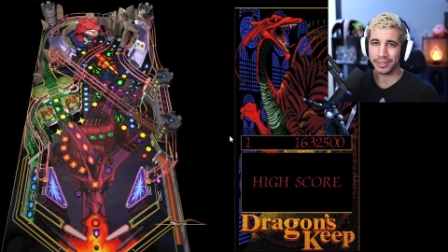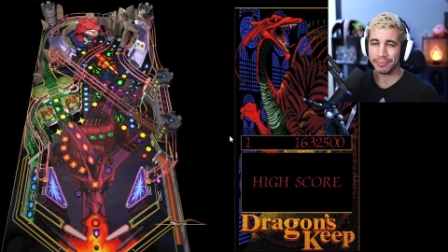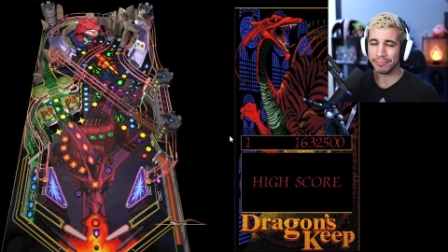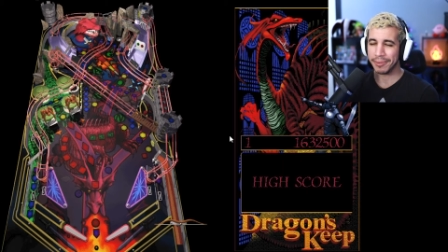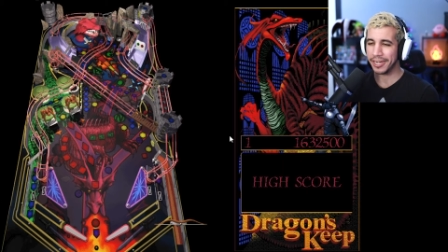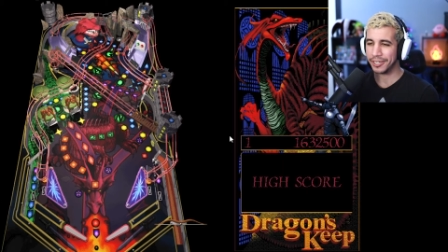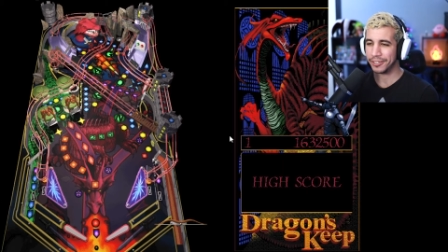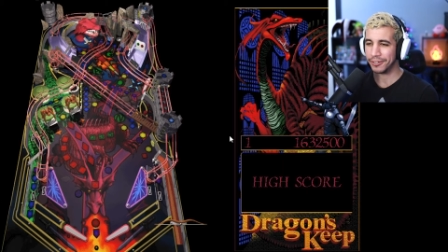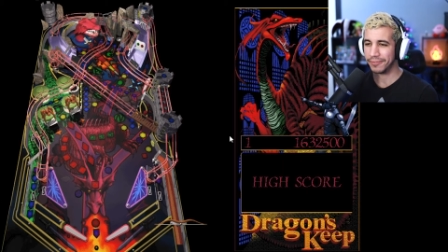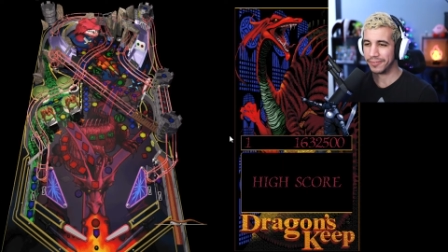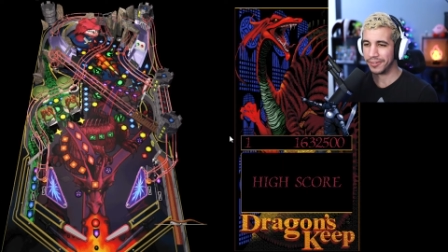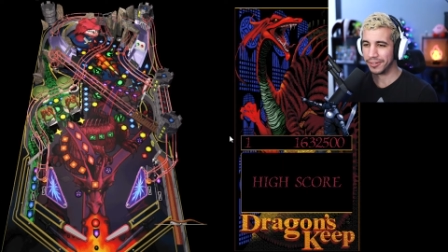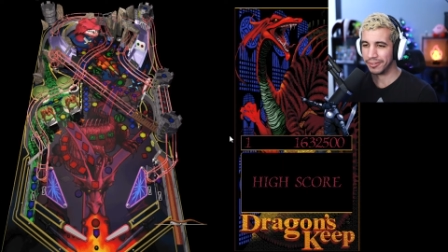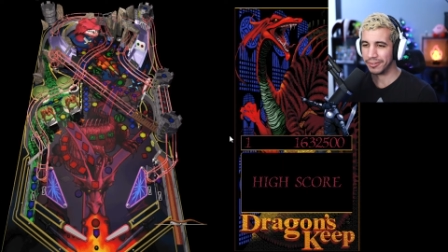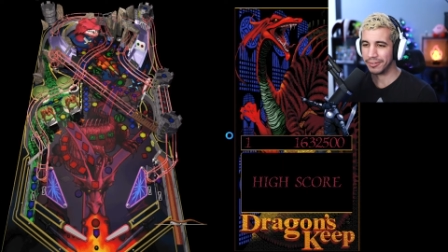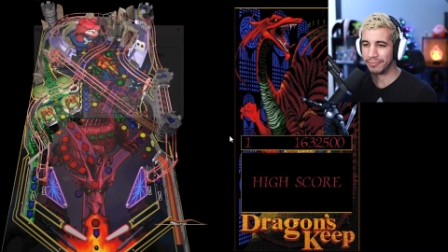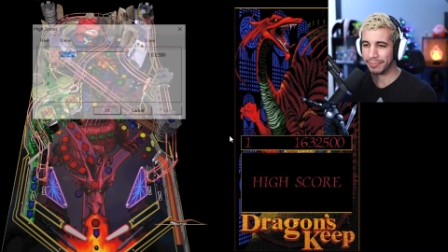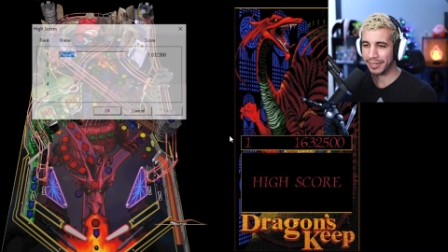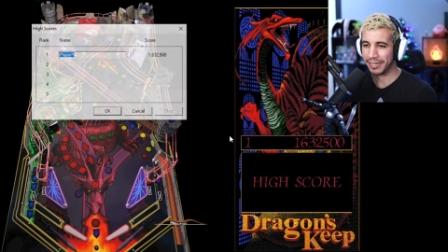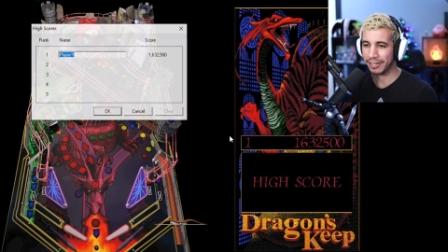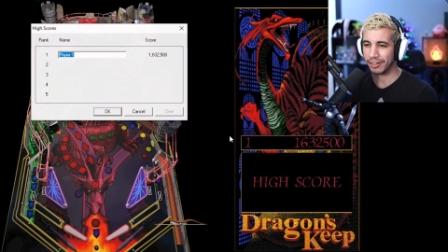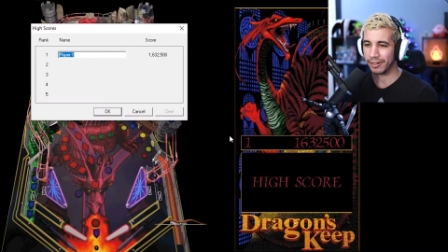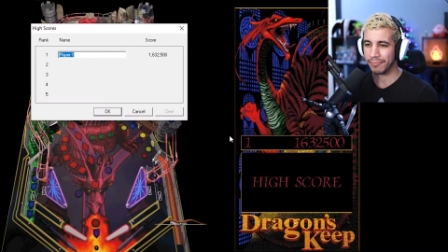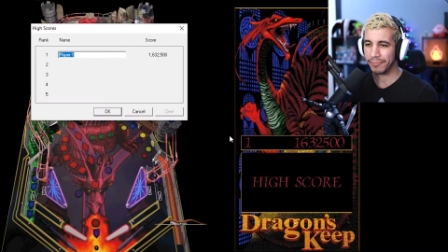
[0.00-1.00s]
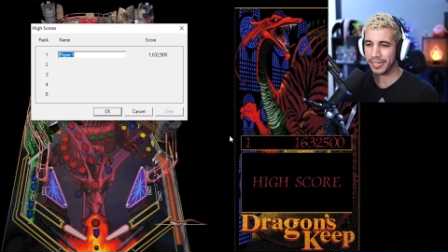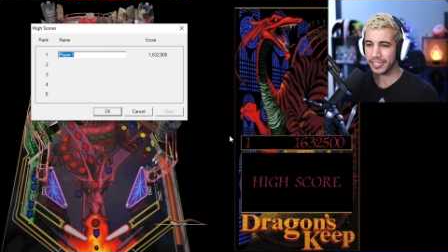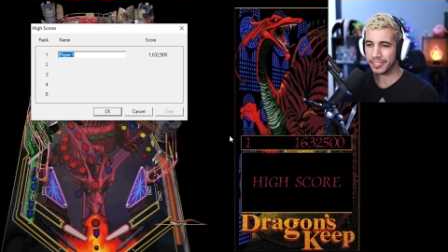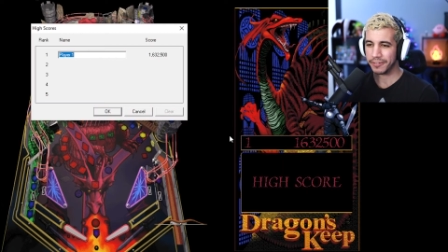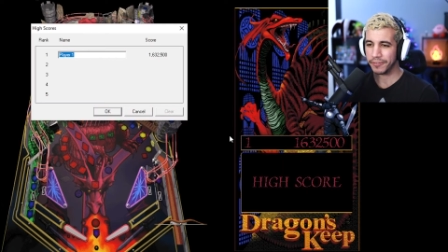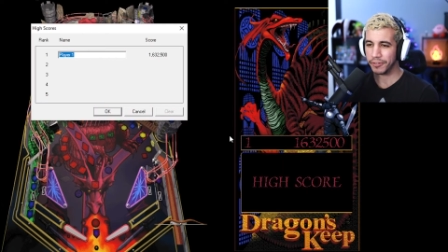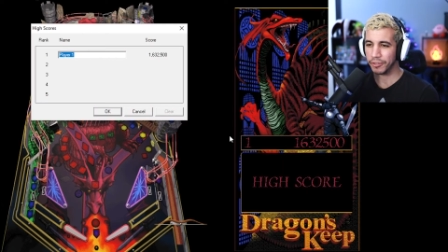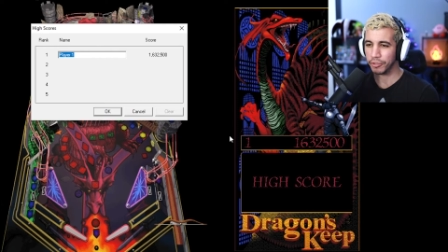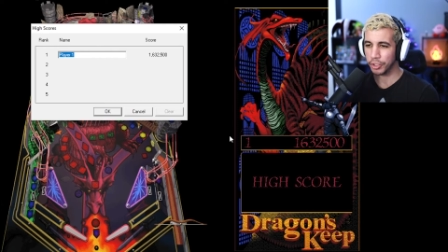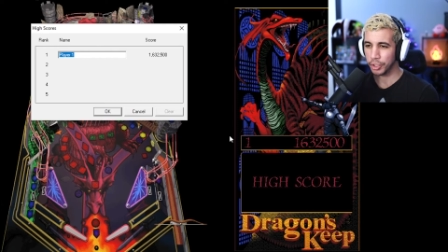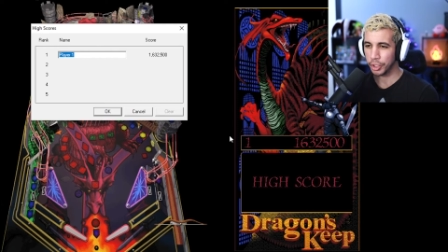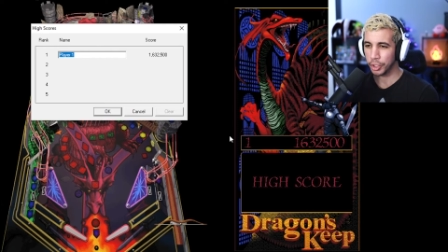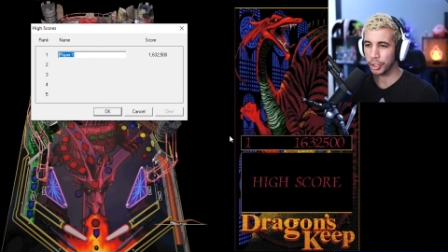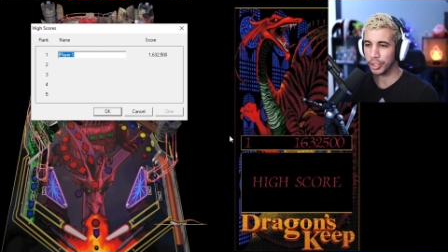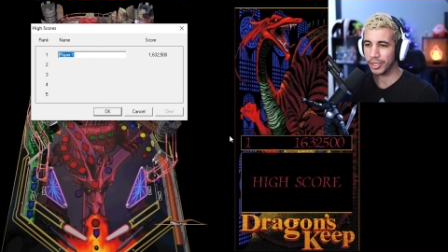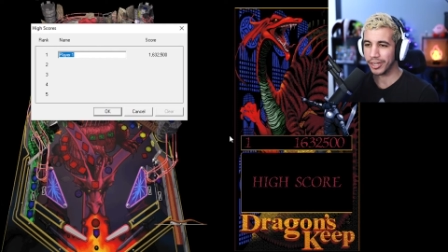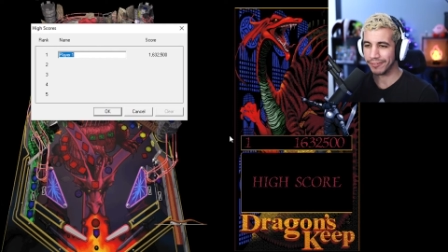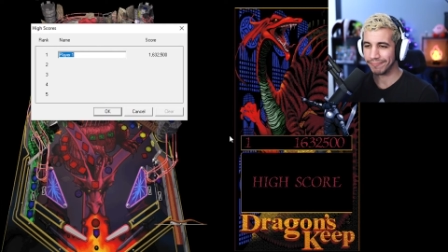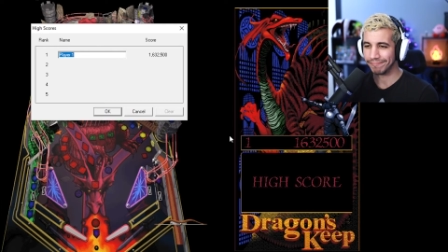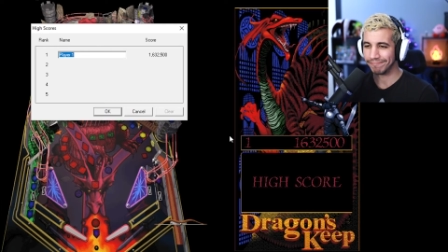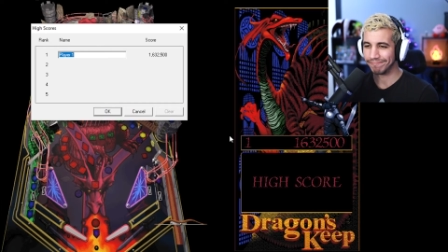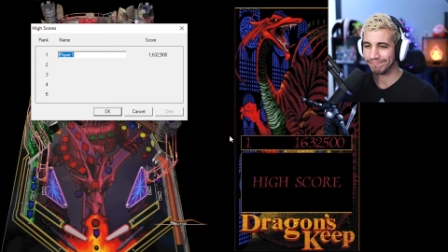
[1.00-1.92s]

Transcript: It makes you feel a little better, it makes you feel good.